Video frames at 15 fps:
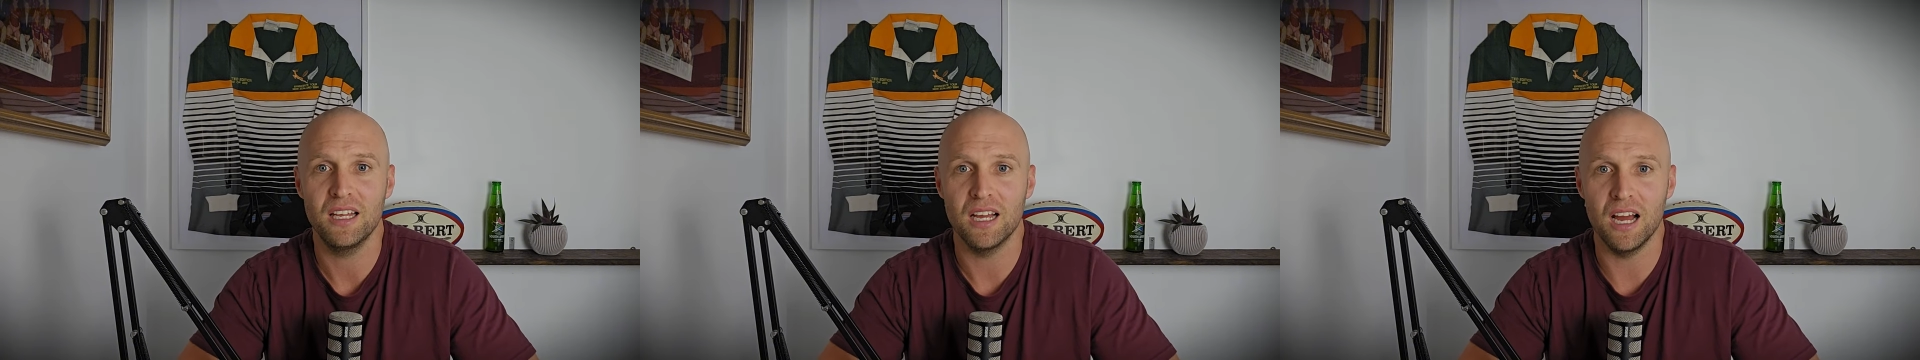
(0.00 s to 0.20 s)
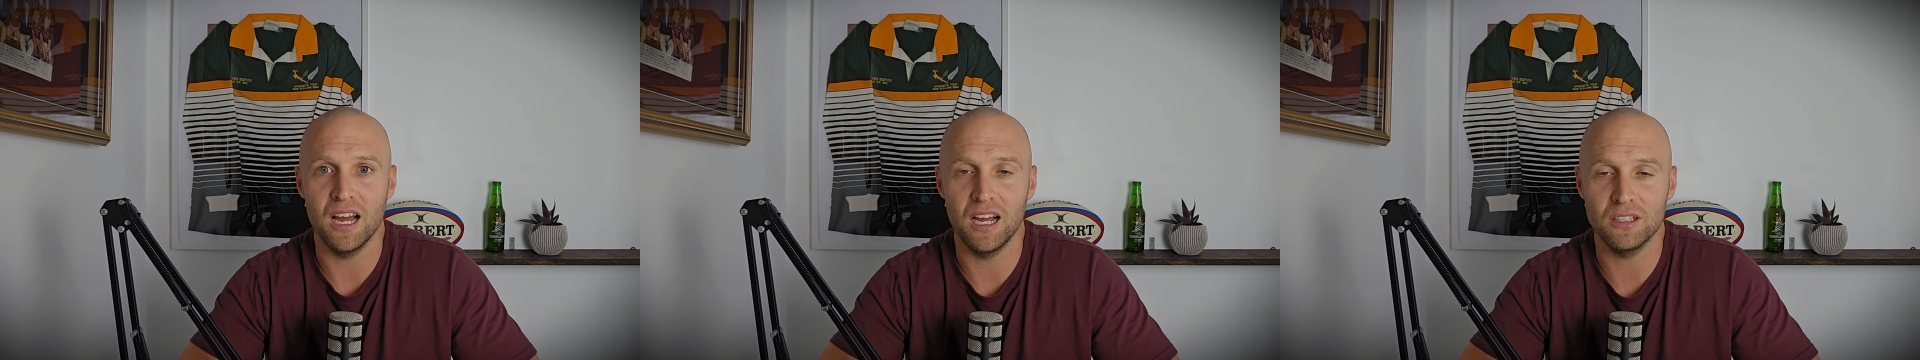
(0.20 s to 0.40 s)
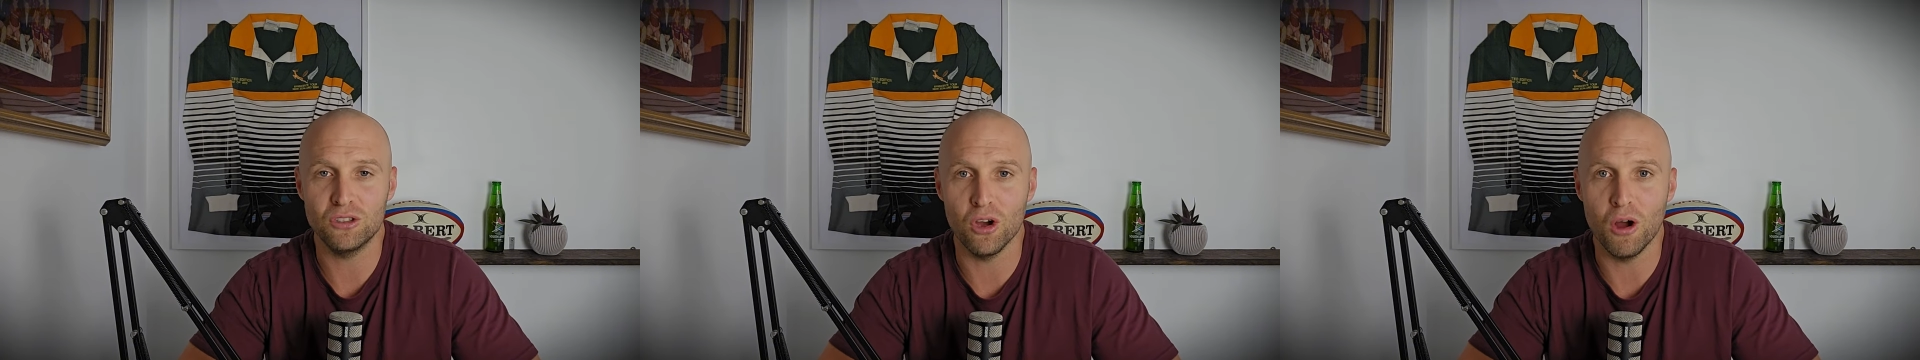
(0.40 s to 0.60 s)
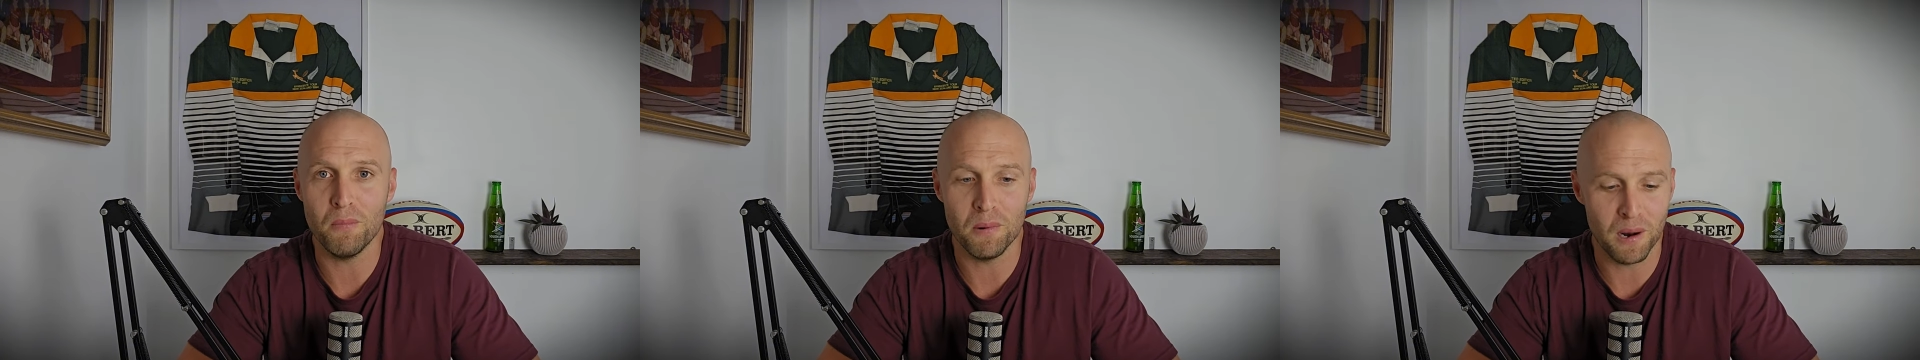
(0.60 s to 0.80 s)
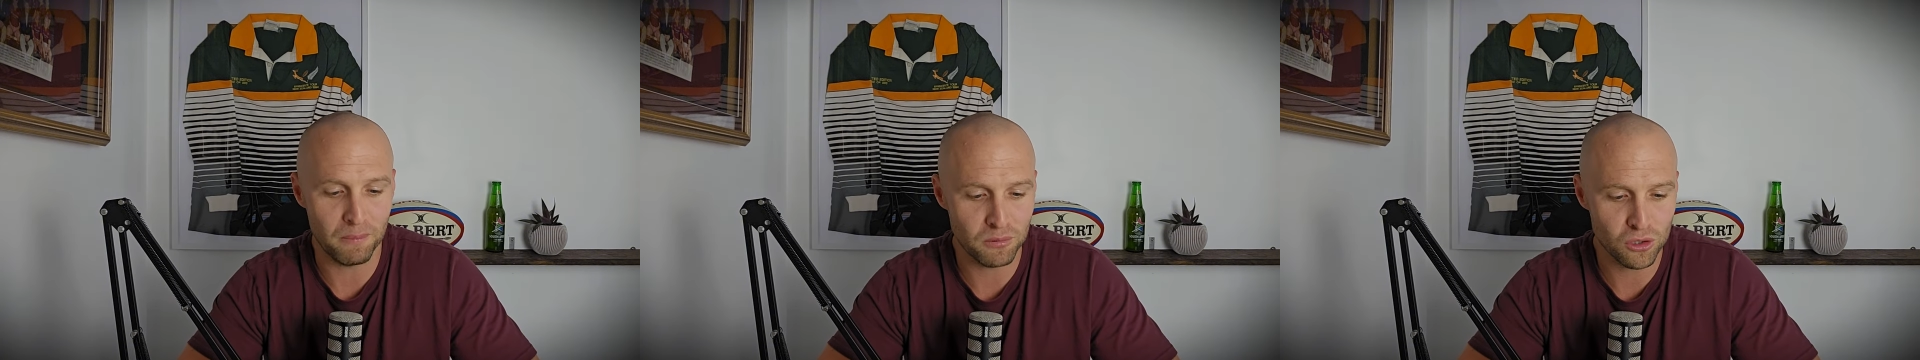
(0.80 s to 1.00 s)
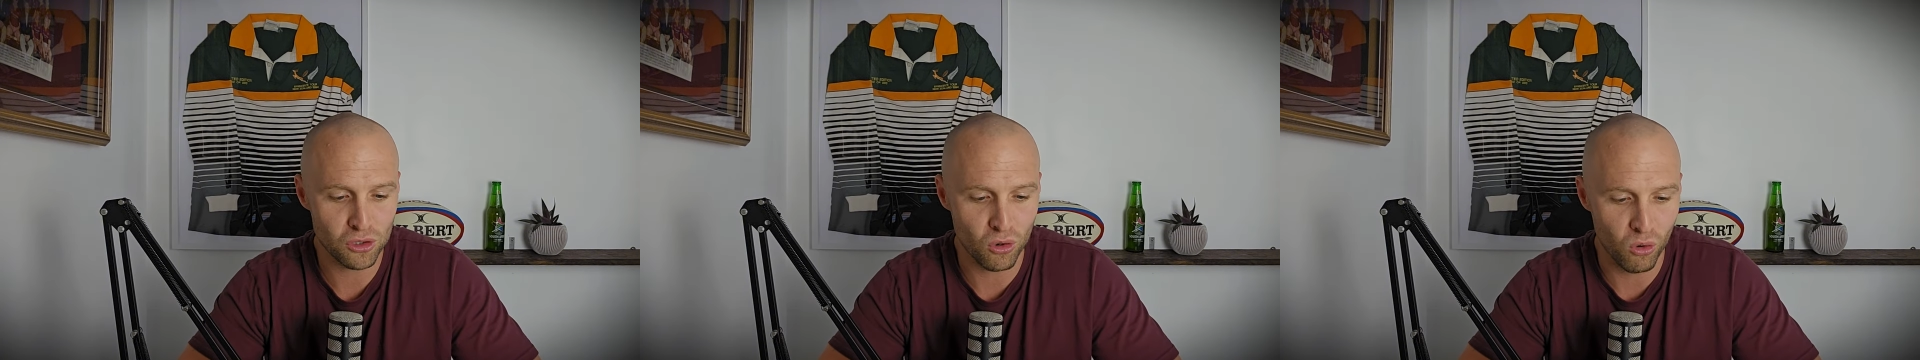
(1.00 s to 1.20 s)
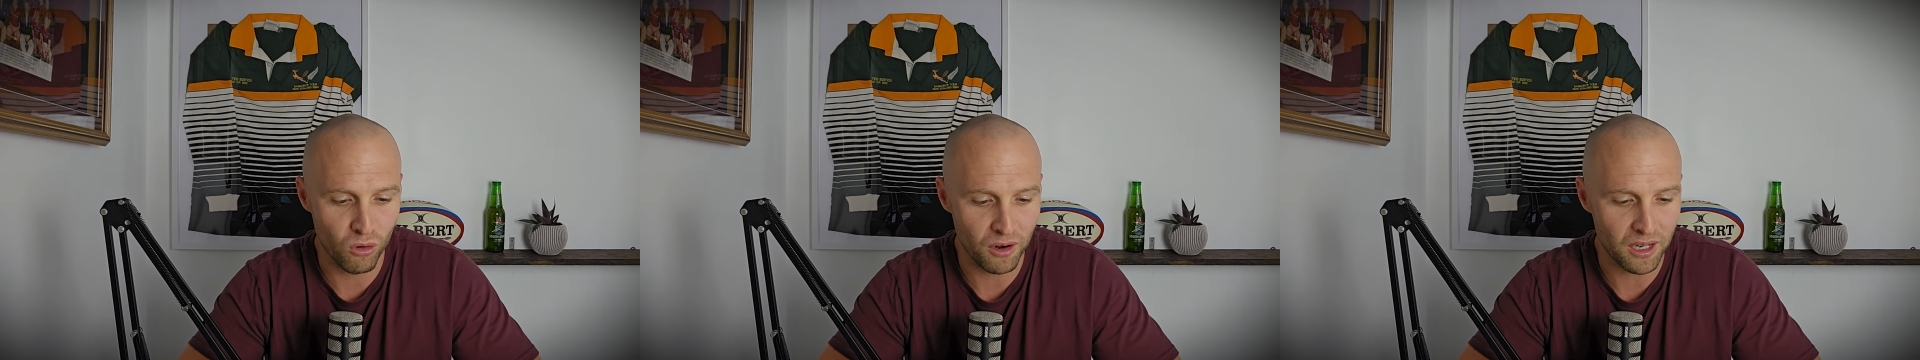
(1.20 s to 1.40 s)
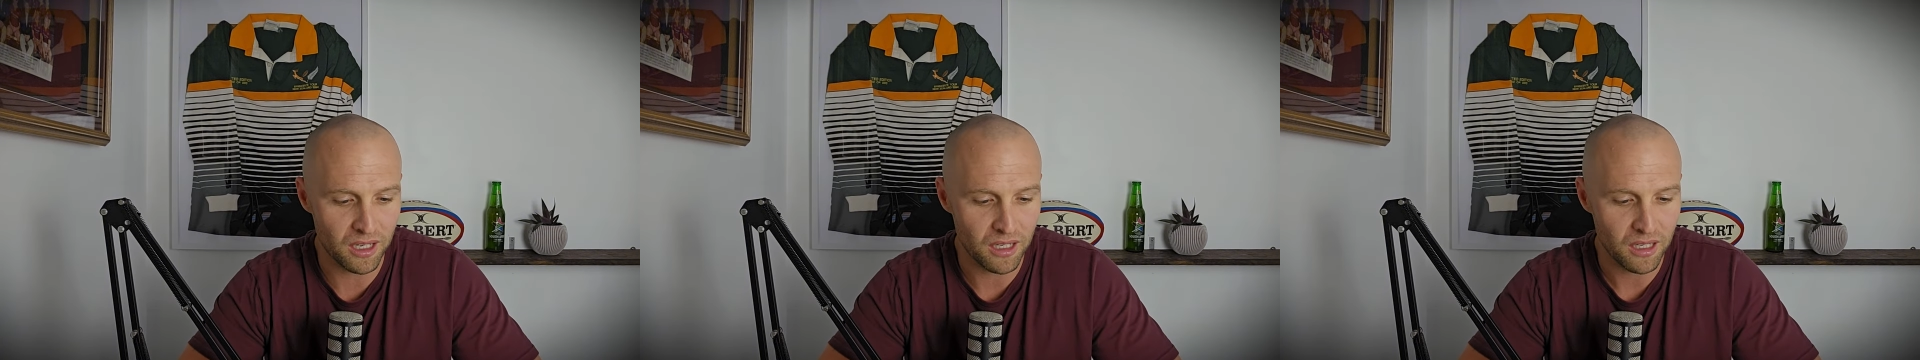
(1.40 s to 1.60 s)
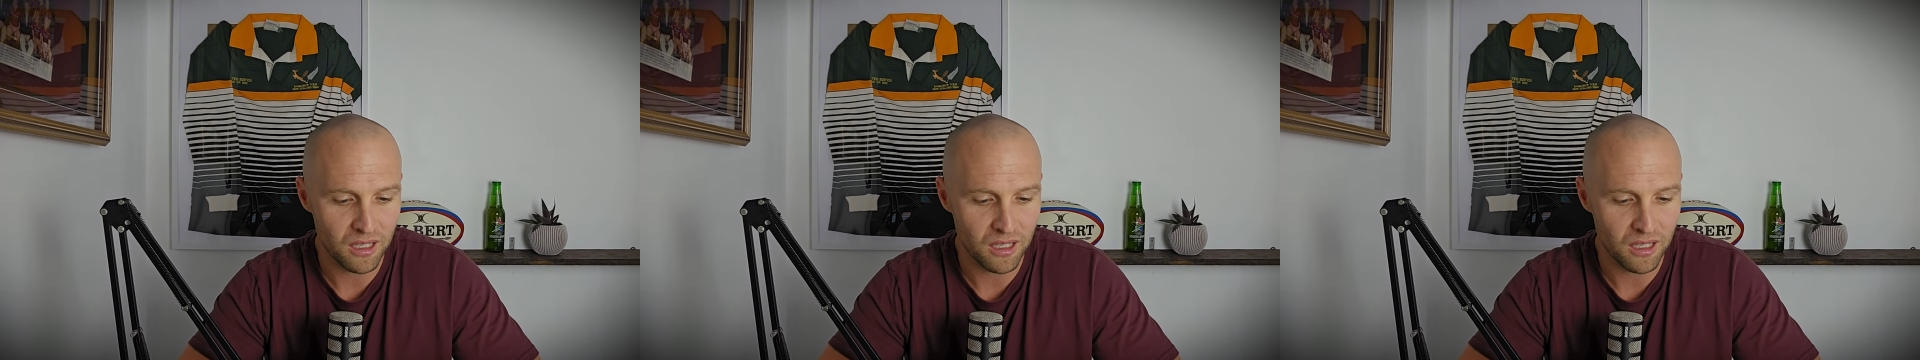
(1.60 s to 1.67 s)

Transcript: to open up the scoring.